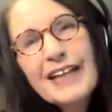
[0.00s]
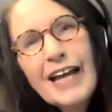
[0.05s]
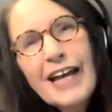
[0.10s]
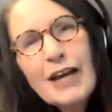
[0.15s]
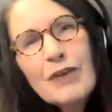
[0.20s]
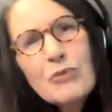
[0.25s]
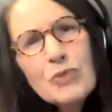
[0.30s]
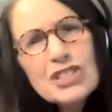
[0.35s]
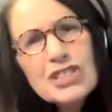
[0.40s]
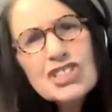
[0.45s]

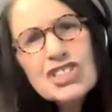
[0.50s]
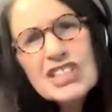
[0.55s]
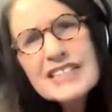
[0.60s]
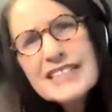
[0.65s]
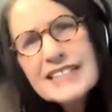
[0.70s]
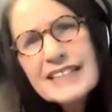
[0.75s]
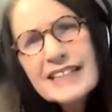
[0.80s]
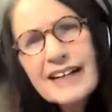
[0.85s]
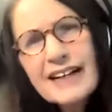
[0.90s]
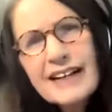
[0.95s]
And when she
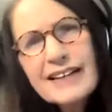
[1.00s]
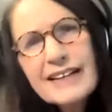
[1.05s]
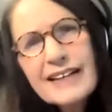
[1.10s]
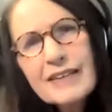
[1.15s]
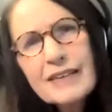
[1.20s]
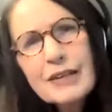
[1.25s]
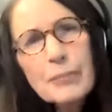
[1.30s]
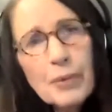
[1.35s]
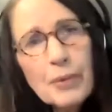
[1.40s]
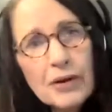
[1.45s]
did,
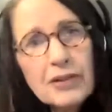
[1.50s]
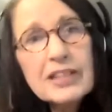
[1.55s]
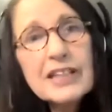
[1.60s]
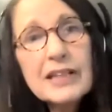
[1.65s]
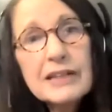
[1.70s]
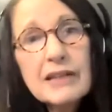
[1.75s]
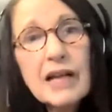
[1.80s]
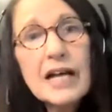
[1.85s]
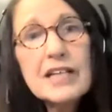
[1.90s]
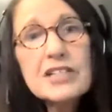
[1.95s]
in the
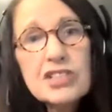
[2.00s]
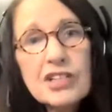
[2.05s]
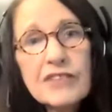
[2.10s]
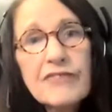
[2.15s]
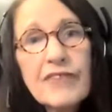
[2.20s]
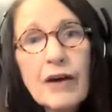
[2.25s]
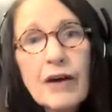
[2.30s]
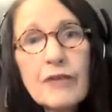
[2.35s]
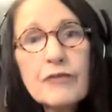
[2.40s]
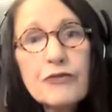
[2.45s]
parking lot, she
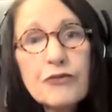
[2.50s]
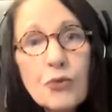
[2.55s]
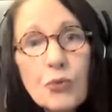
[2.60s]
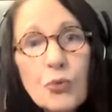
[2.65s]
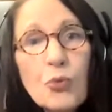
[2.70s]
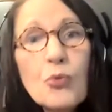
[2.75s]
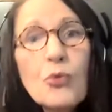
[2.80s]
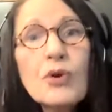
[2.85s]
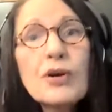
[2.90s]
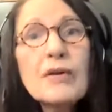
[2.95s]
found
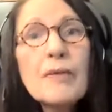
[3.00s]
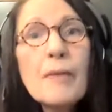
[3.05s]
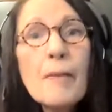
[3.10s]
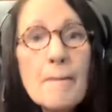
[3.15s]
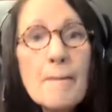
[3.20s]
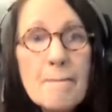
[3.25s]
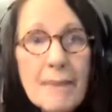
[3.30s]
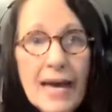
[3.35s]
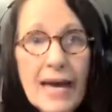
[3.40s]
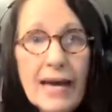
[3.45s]
4
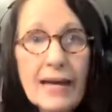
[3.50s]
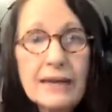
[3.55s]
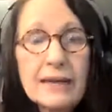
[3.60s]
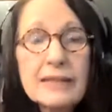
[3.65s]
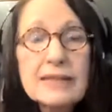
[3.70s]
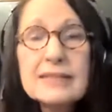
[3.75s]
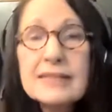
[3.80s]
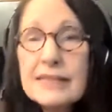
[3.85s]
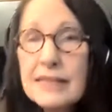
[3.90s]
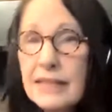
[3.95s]

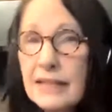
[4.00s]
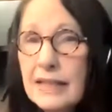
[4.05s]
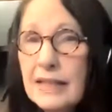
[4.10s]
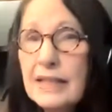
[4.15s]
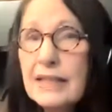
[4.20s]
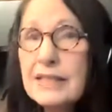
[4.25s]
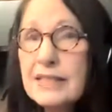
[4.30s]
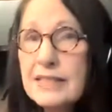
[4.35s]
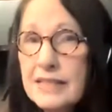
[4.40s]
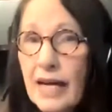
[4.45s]
men sitting
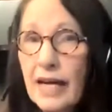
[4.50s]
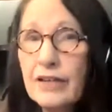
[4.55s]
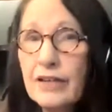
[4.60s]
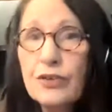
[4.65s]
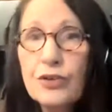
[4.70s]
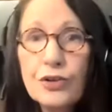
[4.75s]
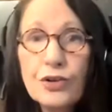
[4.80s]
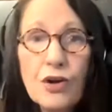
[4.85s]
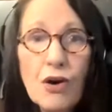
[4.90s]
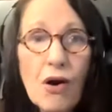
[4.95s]
inside
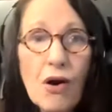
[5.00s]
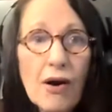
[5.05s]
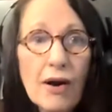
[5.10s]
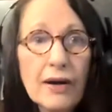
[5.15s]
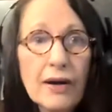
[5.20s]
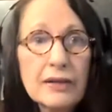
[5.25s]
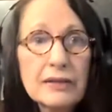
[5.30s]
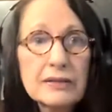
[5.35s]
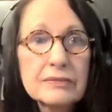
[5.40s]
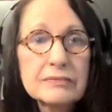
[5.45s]
her
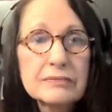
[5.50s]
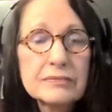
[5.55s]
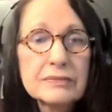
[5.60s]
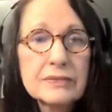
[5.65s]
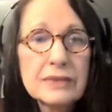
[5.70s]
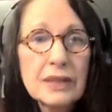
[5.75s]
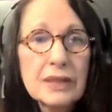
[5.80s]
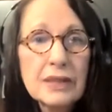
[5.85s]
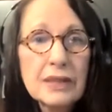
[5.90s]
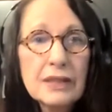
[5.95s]
car.
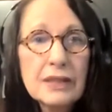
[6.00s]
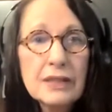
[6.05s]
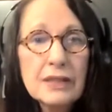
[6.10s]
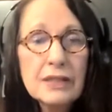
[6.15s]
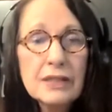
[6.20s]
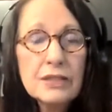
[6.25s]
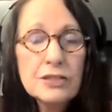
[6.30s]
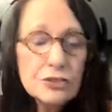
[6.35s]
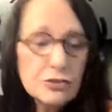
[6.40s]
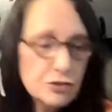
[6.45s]

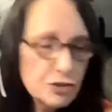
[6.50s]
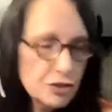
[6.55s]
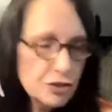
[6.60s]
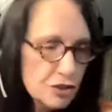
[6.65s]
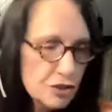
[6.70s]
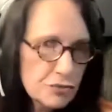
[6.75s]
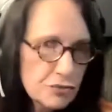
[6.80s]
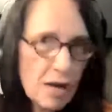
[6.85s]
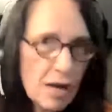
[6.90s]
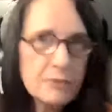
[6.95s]
So she
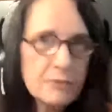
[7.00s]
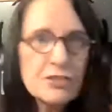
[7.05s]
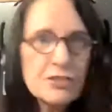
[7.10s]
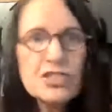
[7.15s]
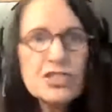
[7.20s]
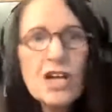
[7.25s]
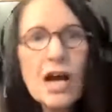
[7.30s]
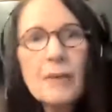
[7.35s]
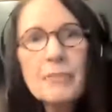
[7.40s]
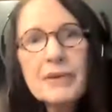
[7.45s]
dropped her
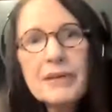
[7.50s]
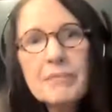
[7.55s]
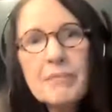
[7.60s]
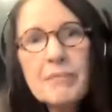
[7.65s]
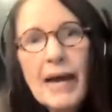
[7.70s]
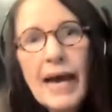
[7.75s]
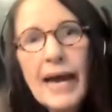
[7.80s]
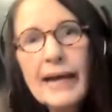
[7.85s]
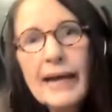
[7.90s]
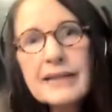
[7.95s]
shopping
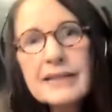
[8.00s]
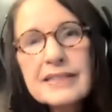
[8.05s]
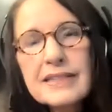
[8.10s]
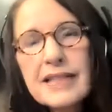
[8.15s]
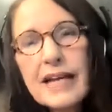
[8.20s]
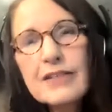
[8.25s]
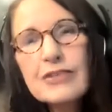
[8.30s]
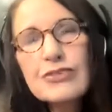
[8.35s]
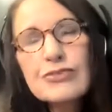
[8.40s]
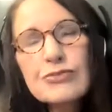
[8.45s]
bags
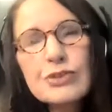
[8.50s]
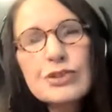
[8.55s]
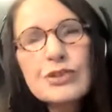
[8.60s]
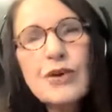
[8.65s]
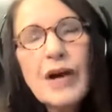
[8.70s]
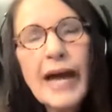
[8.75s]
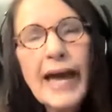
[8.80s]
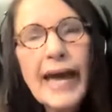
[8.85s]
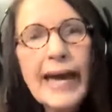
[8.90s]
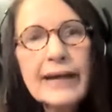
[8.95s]
and
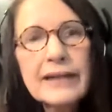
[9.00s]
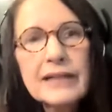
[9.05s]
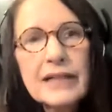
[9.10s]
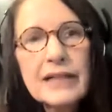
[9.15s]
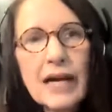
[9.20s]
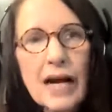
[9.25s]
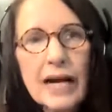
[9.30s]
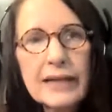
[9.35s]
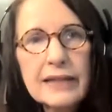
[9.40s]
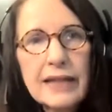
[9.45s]
drew a
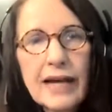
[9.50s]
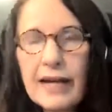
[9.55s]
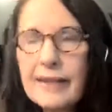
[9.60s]
handgun.